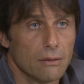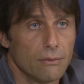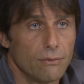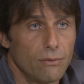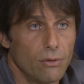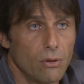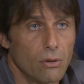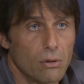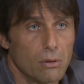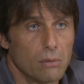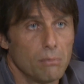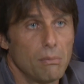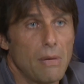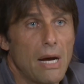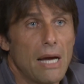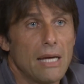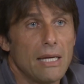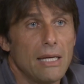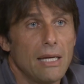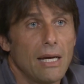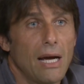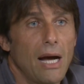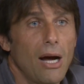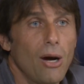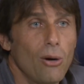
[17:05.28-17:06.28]
for
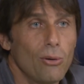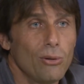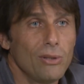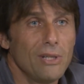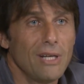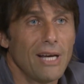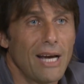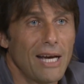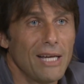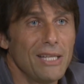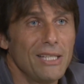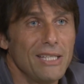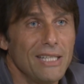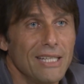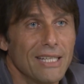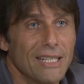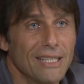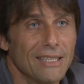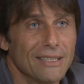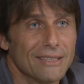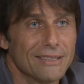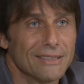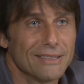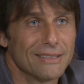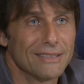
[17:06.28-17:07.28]
my own
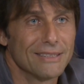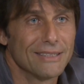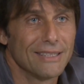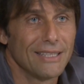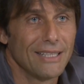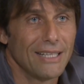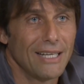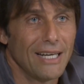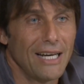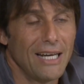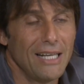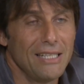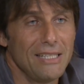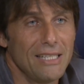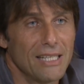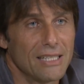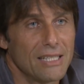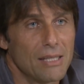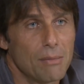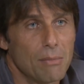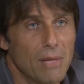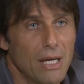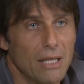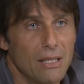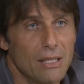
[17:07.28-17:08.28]
idea, and the
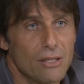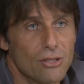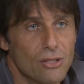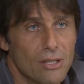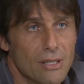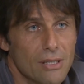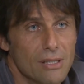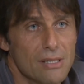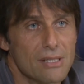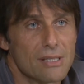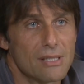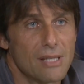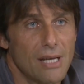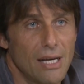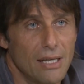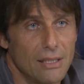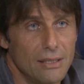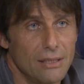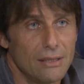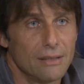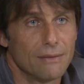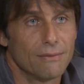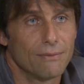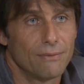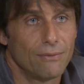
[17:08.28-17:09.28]
other manager
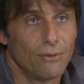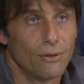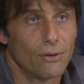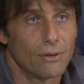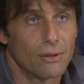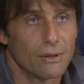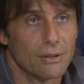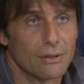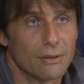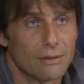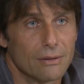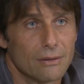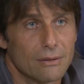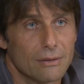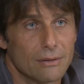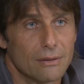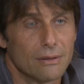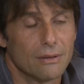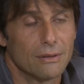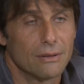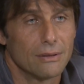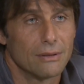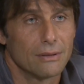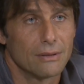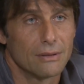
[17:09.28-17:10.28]
study for
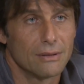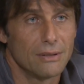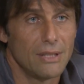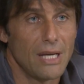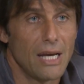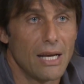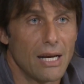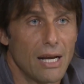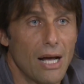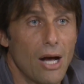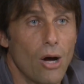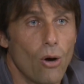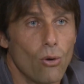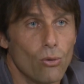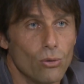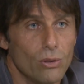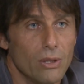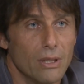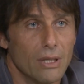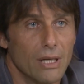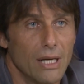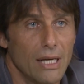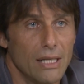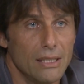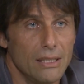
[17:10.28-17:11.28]
their
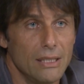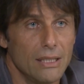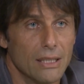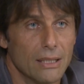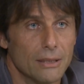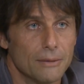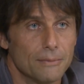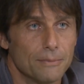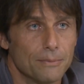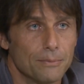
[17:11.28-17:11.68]
own idea.